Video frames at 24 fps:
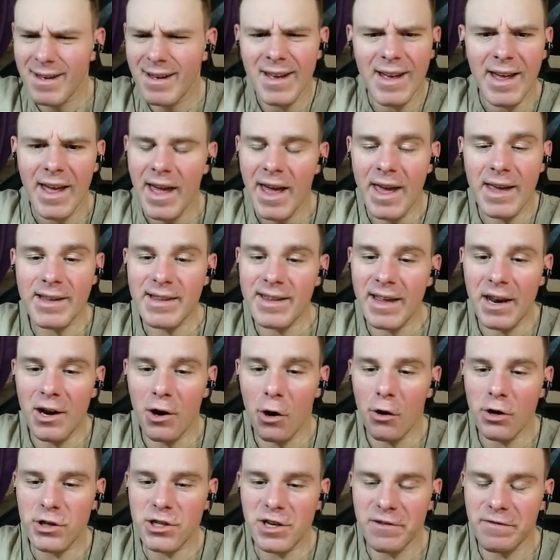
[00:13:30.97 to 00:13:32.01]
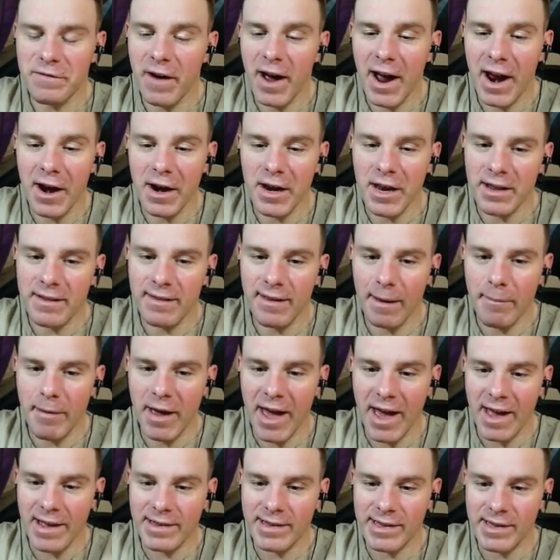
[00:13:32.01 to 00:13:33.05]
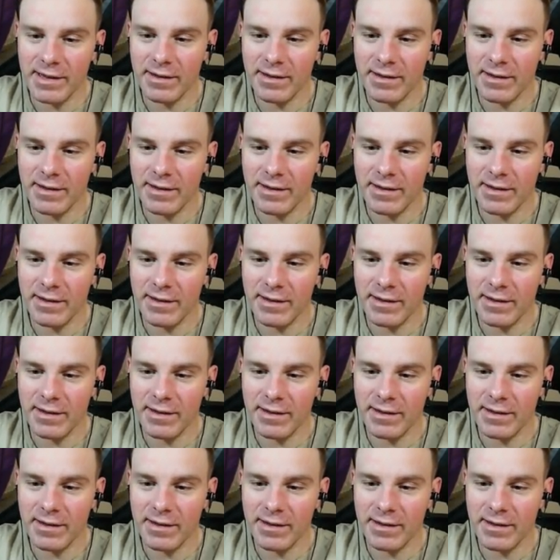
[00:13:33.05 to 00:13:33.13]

He said hold your fire, you dumbass.